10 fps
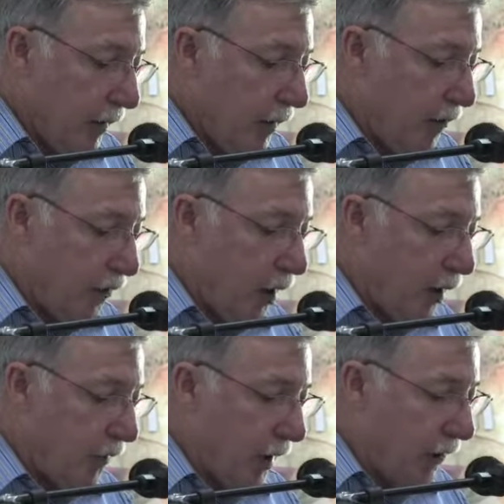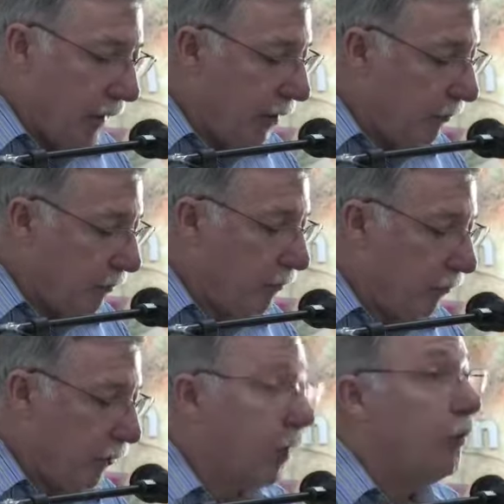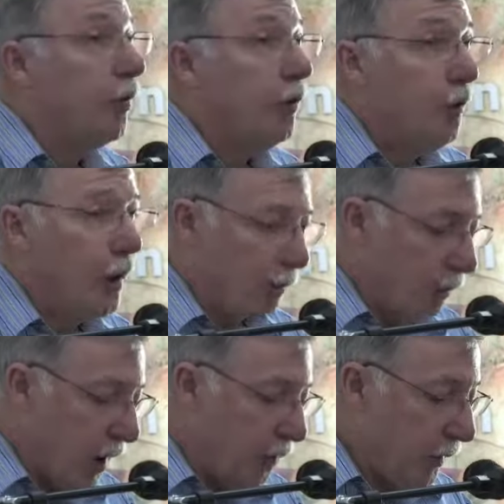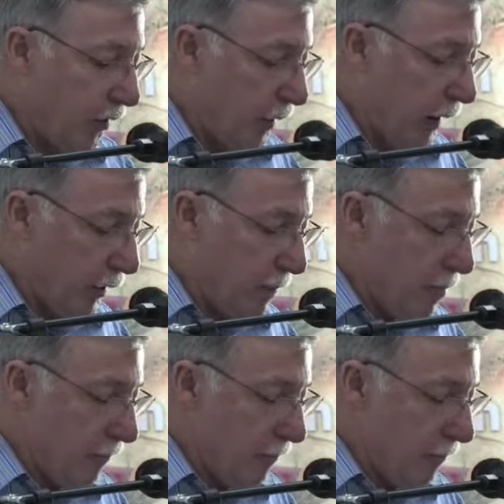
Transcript: If time runs out, well, you're welcome to ask me this later.